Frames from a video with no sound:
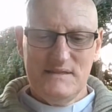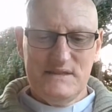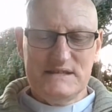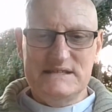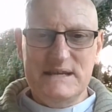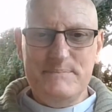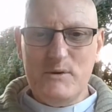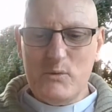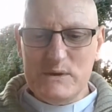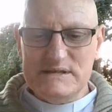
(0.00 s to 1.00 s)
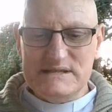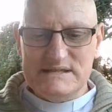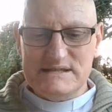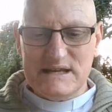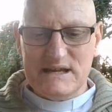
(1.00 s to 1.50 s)
The deeper we
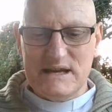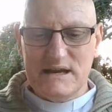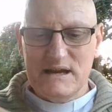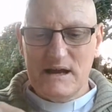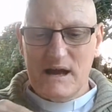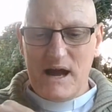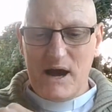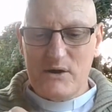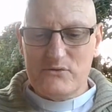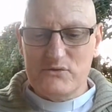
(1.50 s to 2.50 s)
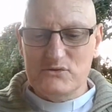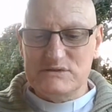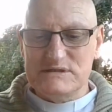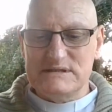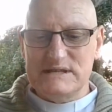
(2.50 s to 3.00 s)
sink our
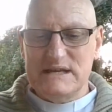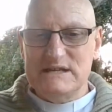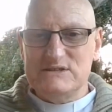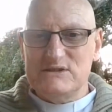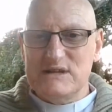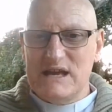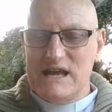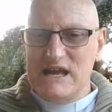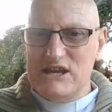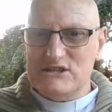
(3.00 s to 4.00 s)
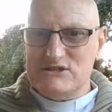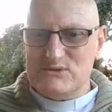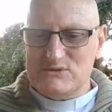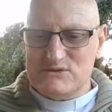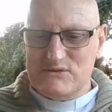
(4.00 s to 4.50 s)
roots into the inner
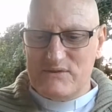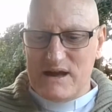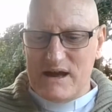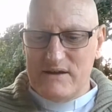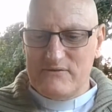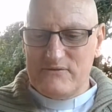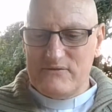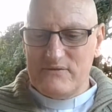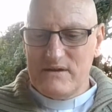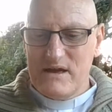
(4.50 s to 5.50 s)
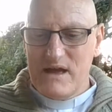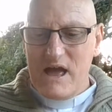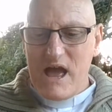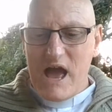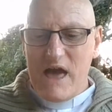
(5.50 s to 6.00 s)
source of life,
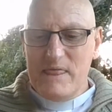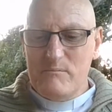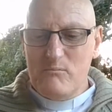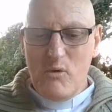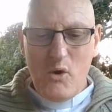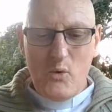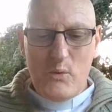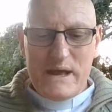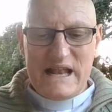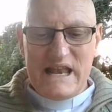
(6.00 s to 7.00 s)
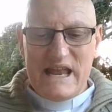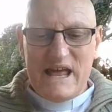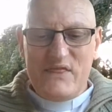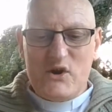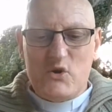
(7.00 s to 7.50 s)
and the more we
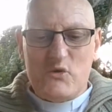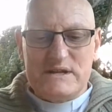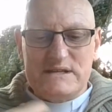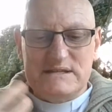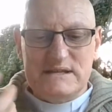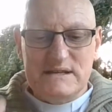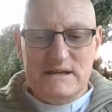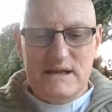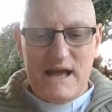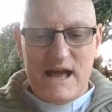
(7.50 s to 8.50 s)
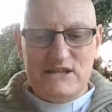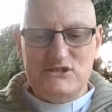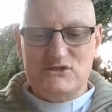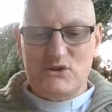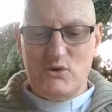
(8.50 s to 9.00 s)
clear the grit and
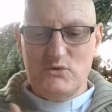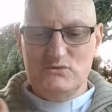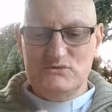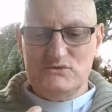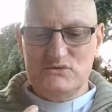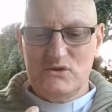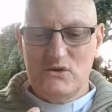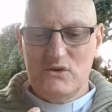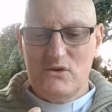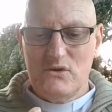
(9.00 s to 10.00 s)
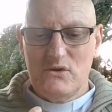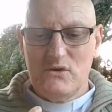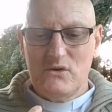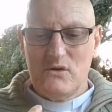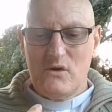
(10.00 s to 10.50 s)
stones
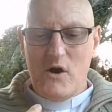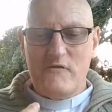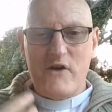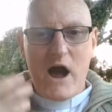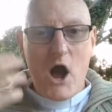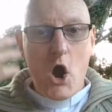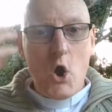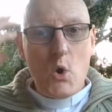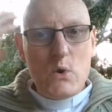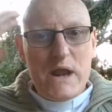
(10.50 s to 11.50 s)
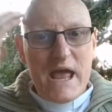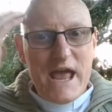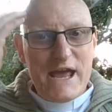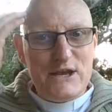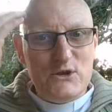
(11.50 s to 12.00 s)
of our own
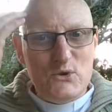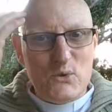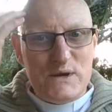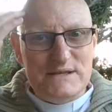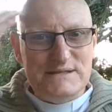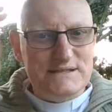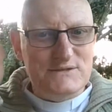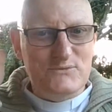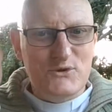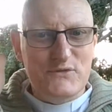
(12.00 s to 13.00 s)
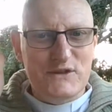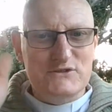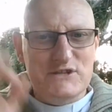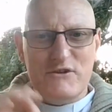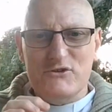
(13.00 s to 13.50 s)
head noise, that's a word
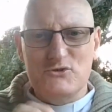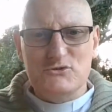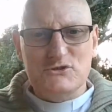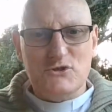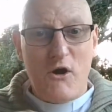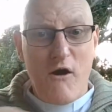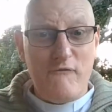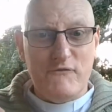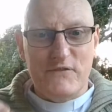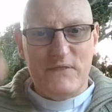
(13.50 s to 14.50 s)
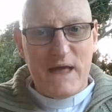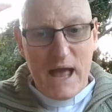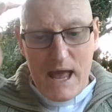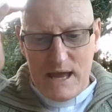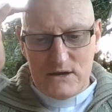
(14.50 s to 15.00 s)
that Sharon uses often, the
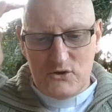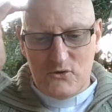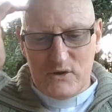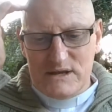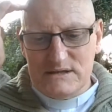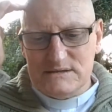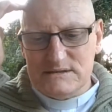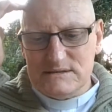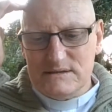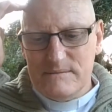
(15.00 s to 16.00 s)
head noise,